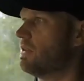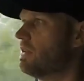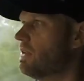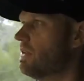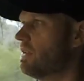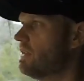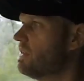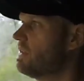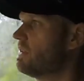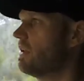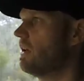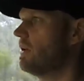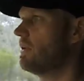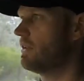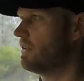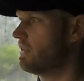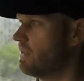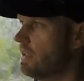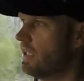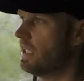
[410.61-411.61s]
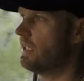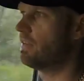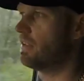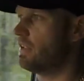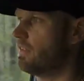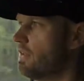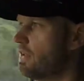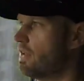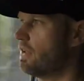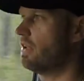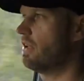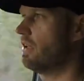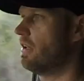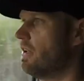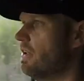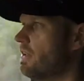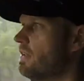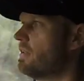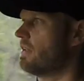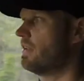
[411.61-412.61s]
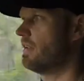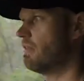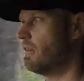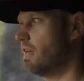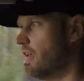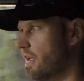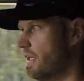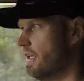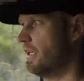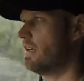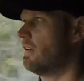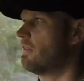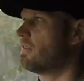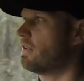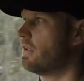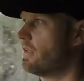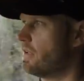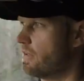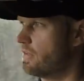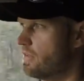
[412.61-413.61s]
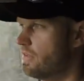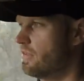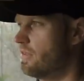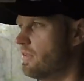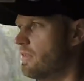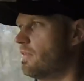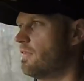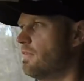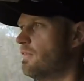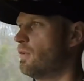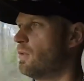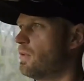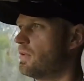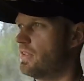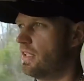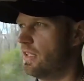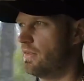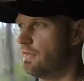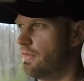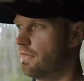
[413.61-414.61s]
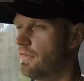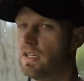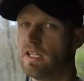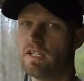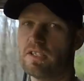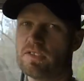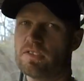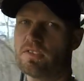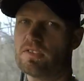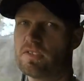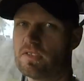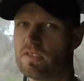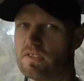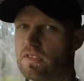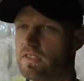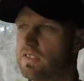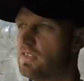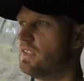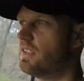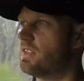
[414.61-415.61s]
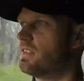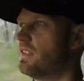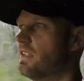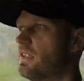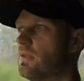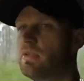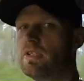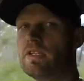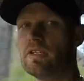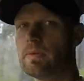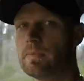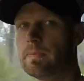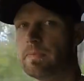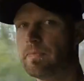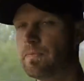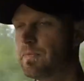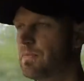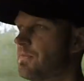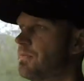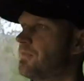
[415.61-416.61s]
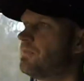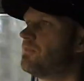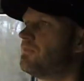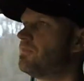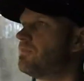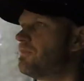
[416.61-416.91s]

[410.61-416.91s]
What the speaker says: because I'll just leave it if I go low. So right now I've got 14 front, 16 rear. Yep.